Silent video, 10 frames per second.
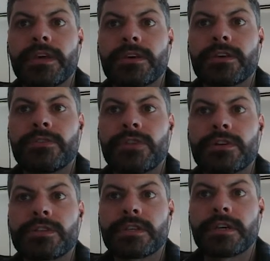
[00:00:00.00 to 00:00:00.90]

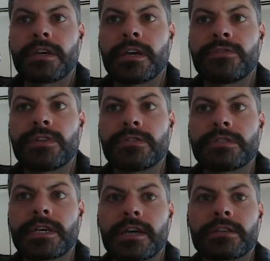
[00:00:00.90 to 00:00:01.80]
Conversely, if no
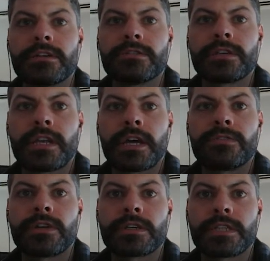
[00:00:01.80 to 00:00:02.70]
intact node can
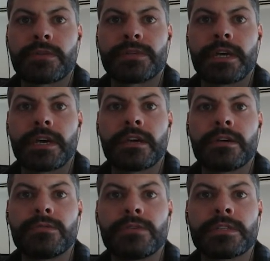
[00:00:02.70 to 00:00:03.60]
ever accept A,
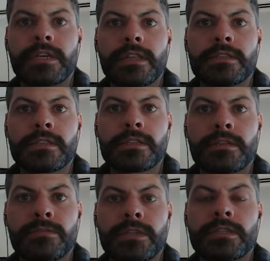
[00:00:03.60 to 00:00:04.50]
we say the
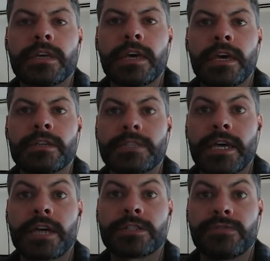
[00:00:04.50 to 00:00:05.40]
system is
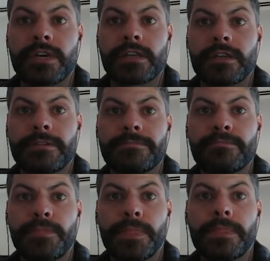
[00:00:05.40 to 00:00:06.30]
A-valent.
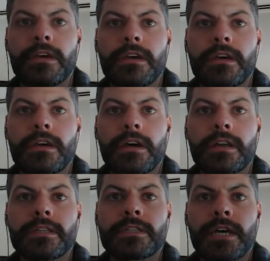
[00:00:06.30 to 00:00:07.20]

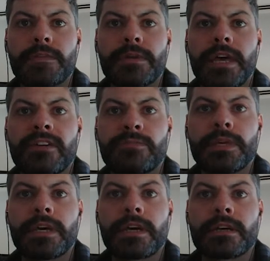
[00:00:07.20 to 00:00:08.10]
At the time an
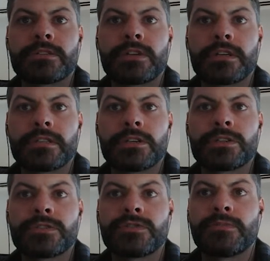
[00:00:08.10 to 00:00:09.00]
FBAS transitions from